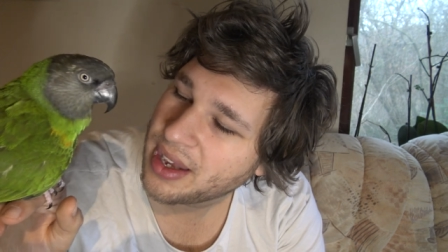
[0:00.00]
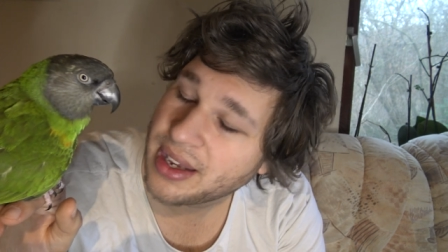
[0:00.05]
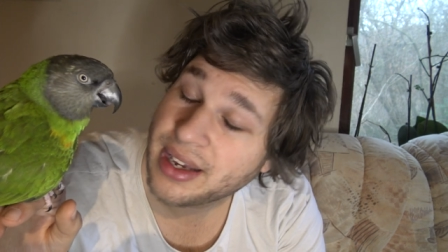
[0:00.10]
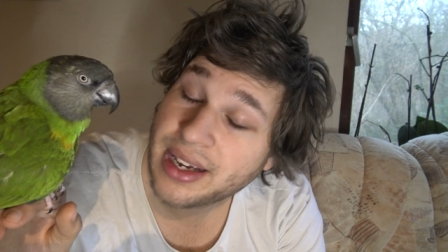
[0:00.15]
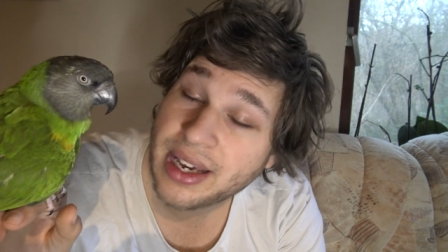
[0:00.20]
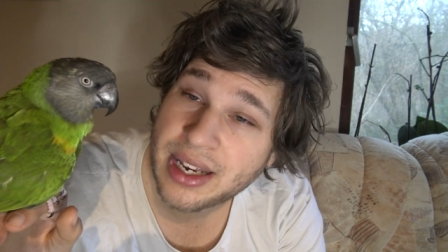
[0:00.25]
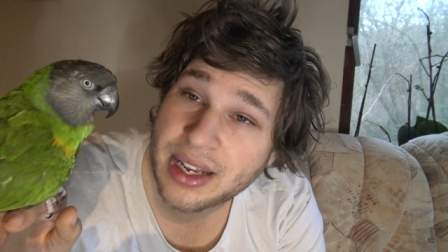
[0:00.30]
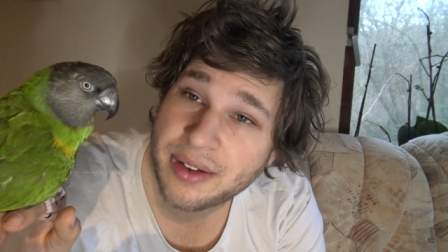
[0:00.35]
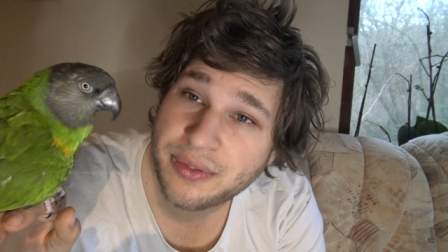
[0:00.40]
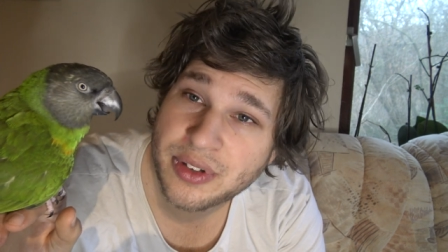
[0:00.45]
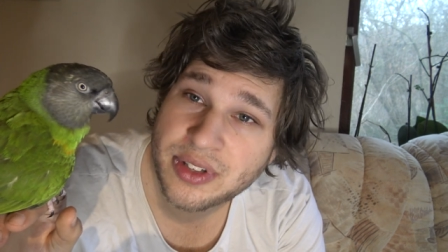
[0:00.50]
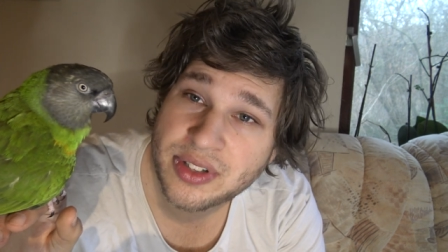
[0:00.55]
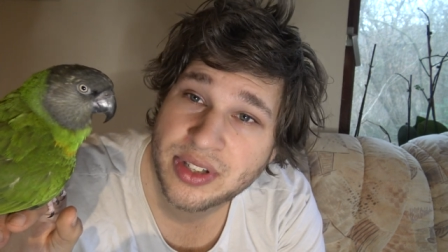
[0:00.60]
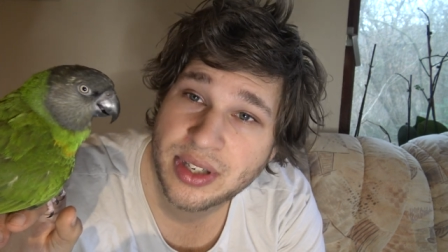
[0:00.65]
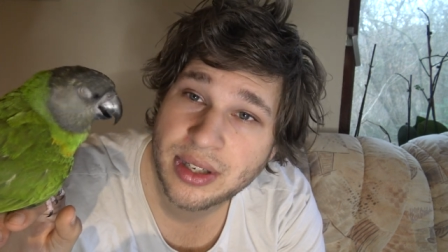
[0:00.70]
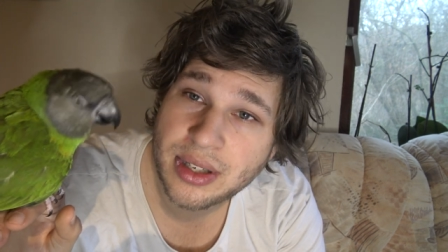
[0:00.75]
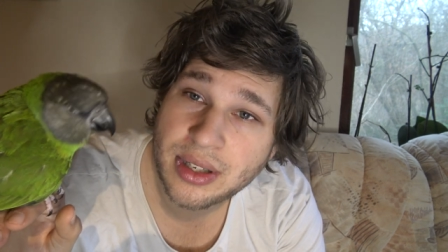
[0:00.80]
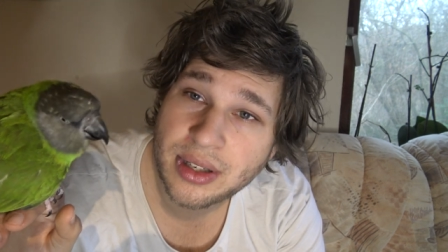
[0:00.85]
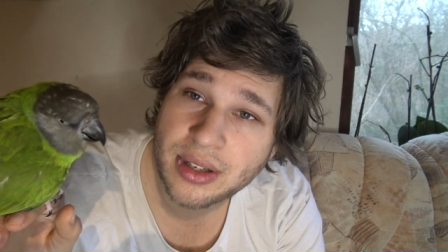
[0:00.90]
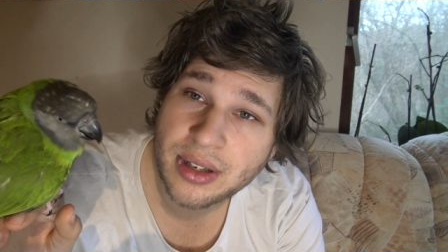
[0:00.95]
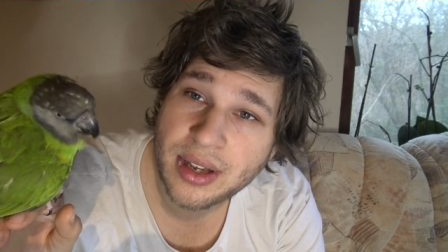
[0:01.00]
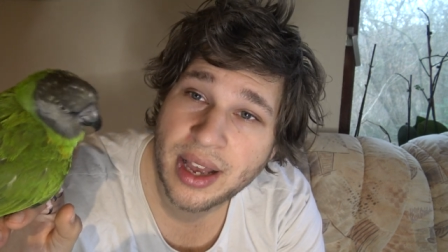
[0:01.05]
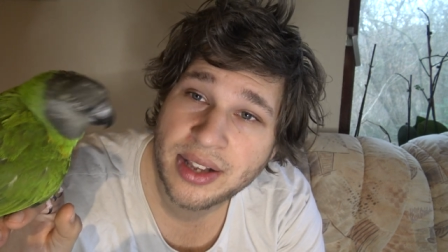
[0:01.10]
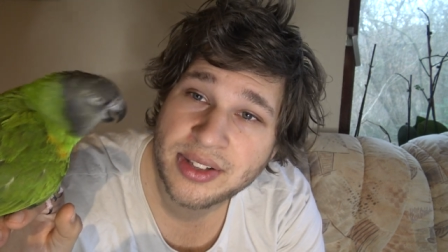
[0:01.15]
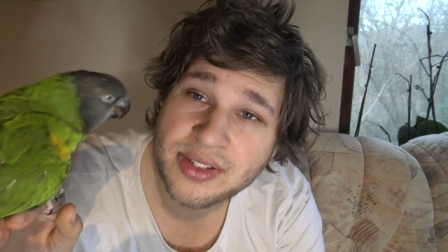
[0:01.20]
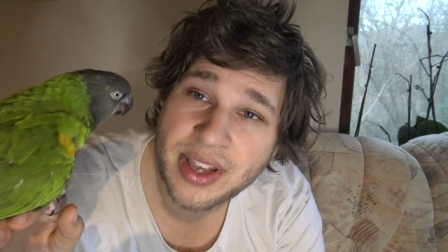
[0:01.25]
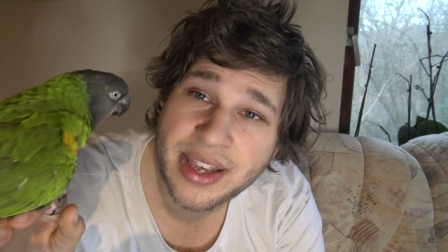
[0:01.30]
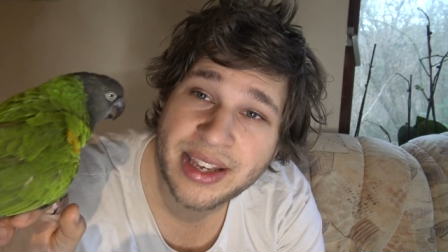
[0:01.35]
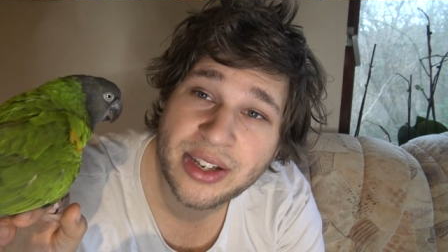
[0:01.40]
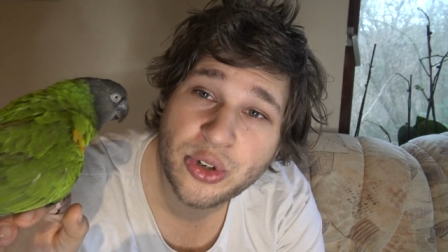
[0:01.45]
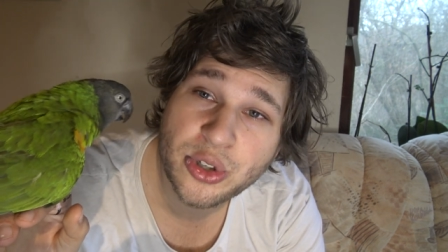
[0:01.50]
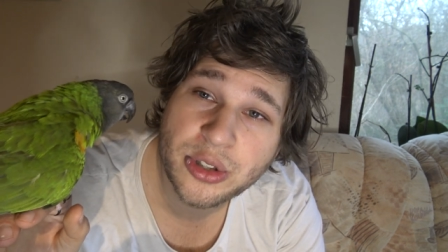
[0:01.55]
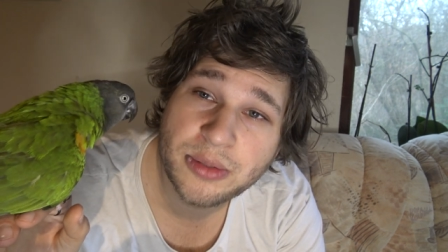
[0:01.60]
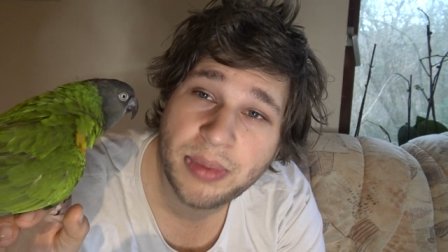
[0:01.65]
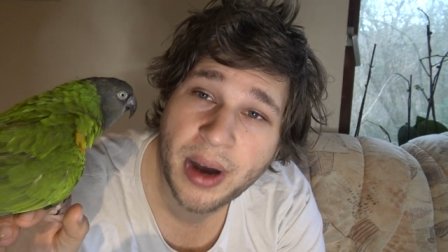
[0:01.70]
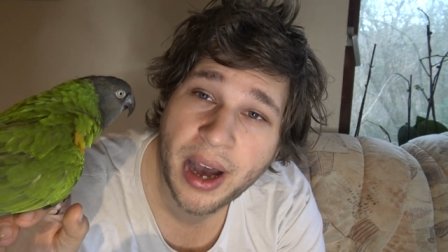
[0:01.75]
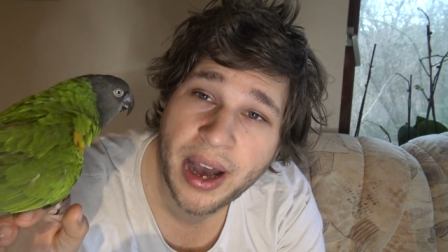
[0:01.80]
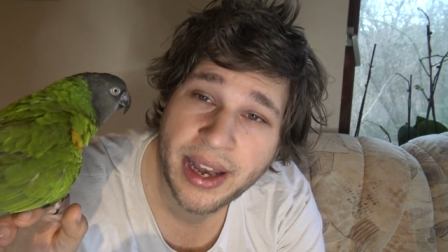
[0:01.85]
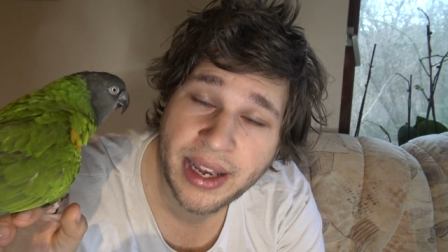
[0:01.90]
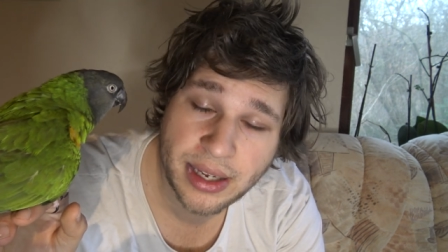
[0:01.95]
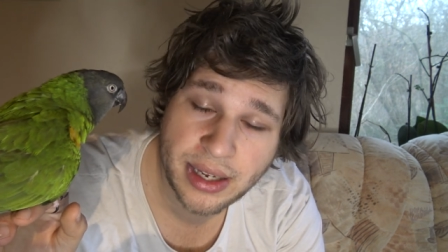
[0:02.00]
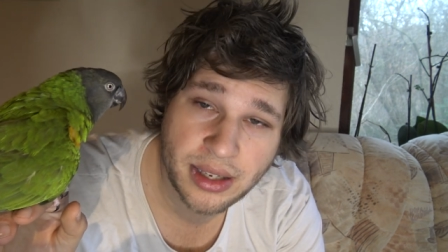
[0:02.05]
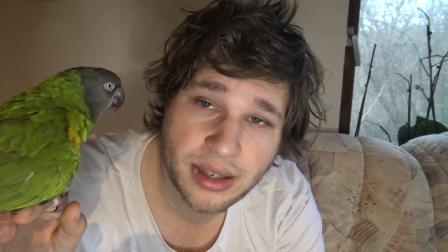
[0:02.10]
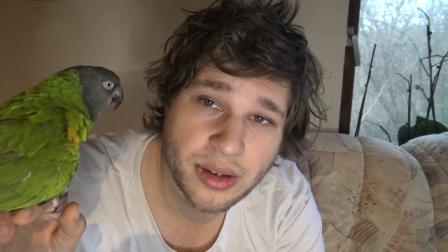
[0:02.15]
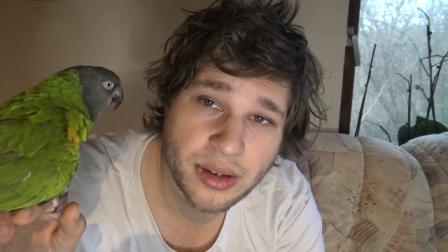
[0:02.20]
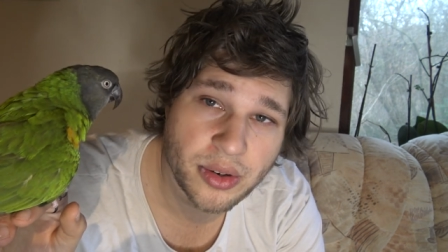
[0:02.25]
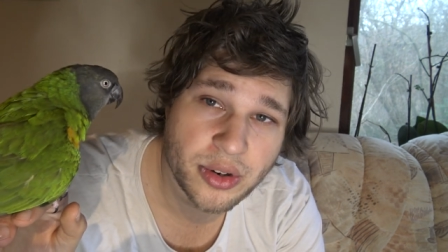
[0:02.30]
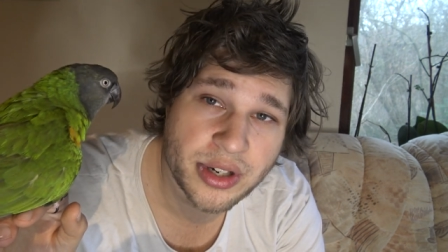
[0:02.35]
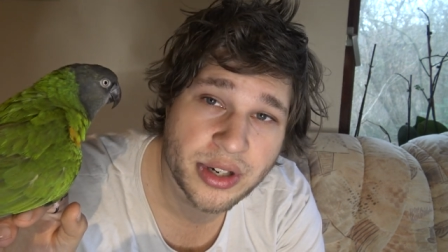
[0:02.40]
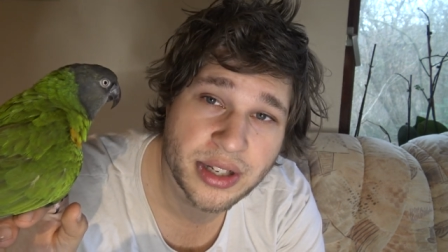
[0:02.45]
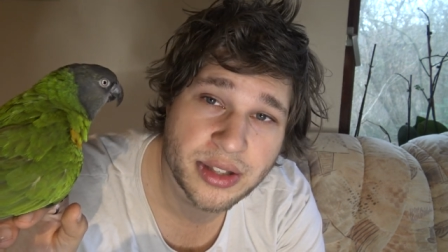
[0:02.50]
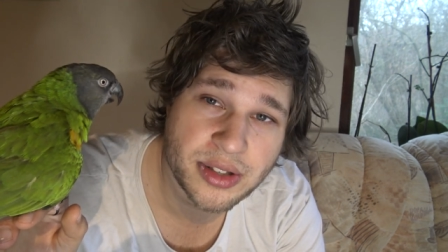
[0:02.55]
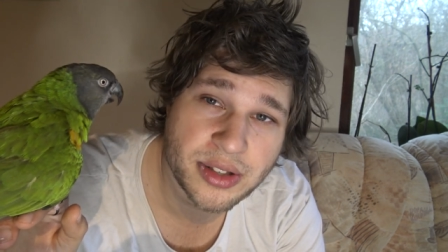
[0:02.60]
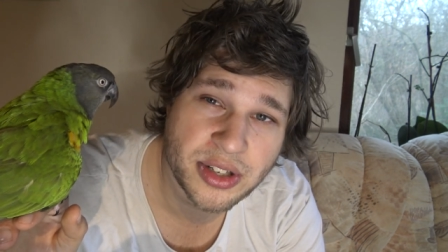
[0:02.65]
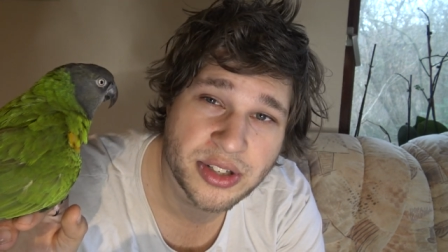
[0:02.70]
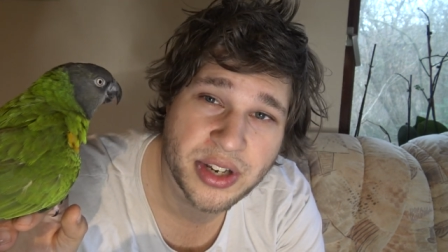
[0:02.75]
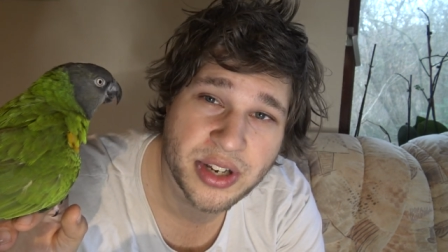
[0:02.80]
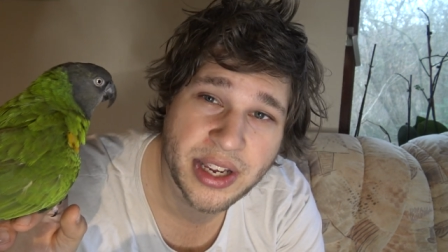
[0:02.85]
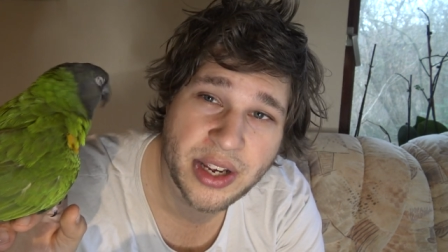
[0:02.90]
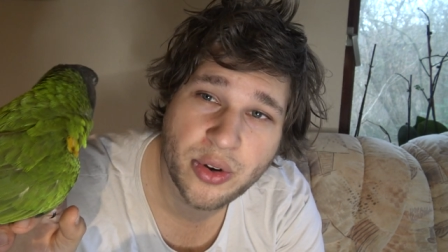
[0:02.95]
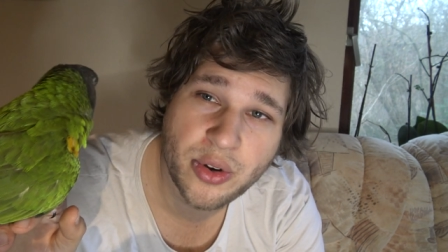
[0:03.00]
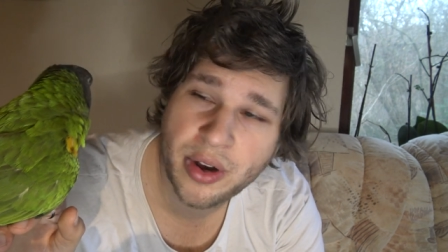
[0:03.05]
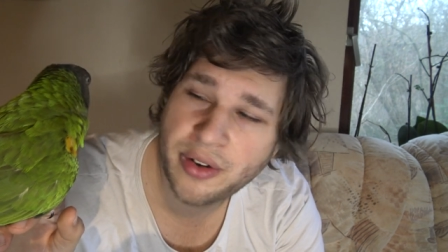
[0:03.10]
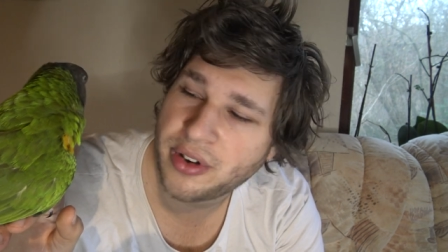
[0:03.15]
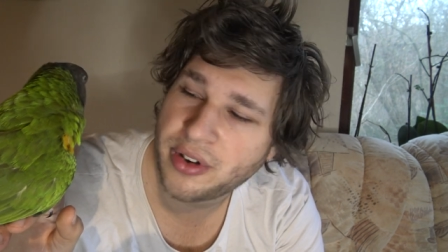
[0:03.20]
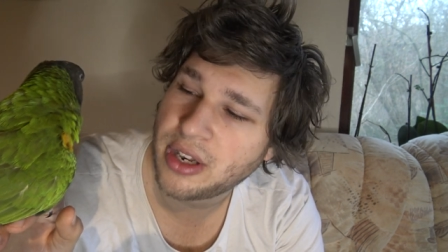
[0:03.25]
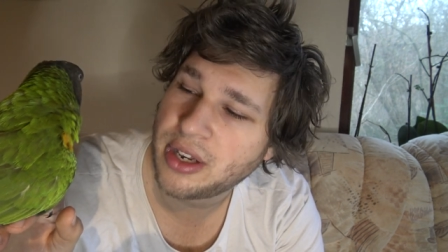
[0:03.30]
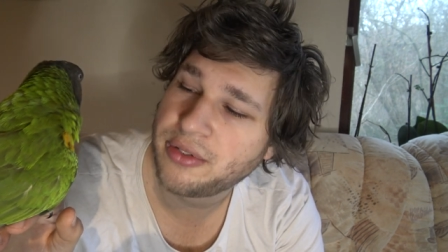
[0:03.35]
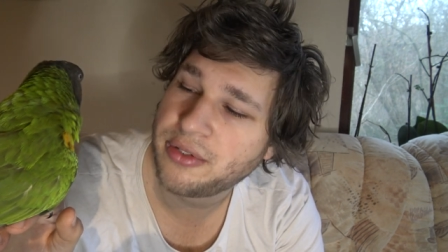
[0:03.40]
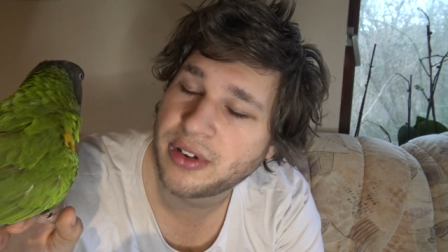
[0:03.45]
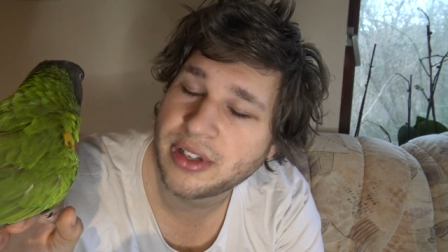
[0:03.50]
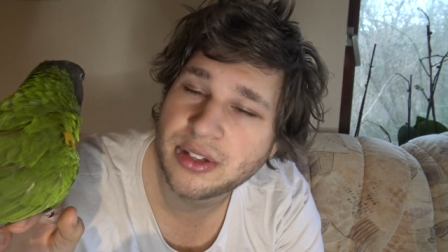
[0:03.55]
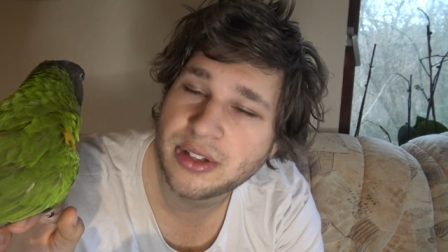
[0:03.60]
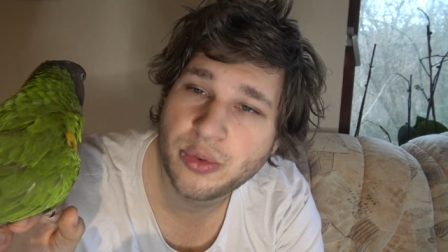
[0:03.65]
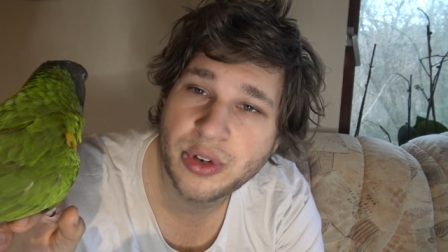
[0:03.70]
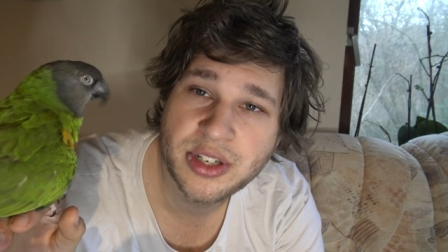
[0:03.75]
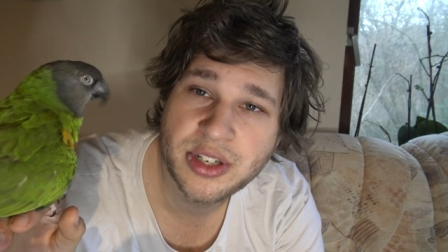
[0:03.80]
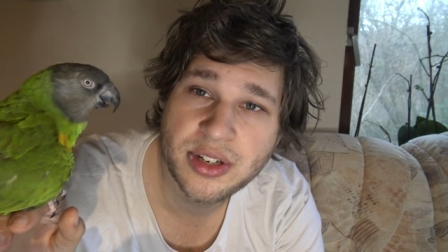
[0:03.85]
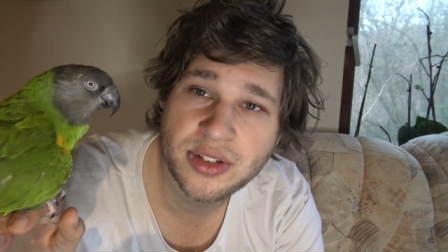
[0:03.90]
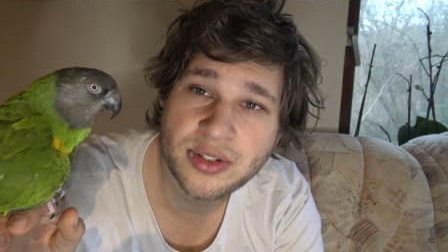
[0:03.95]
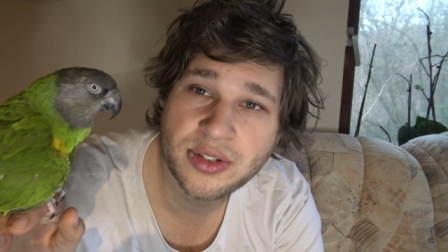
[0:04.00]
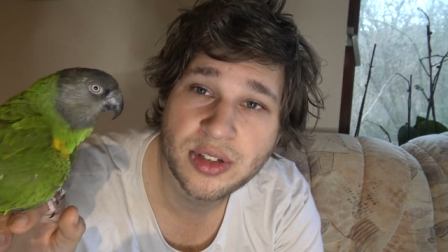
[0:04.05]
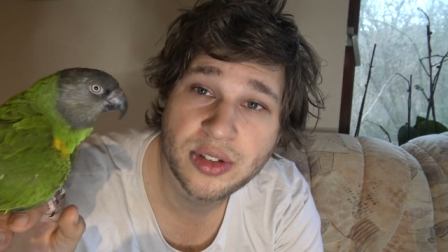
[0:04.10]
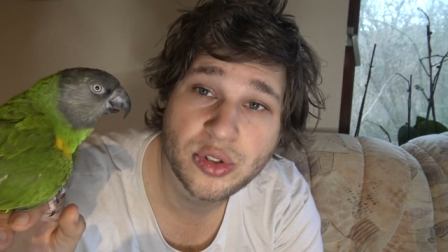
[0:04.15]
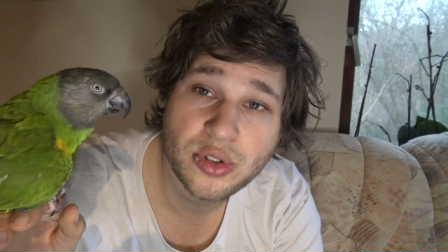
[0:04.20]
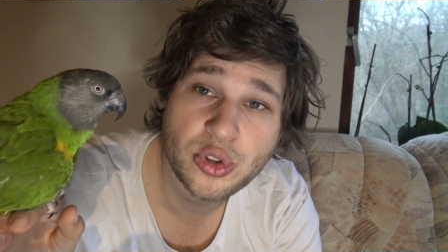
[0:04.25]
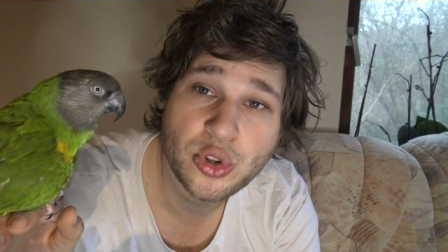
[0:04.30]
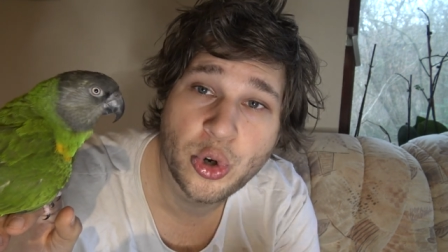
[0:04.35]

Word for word: he can even see, say goodbye or the Dutch equivalent which is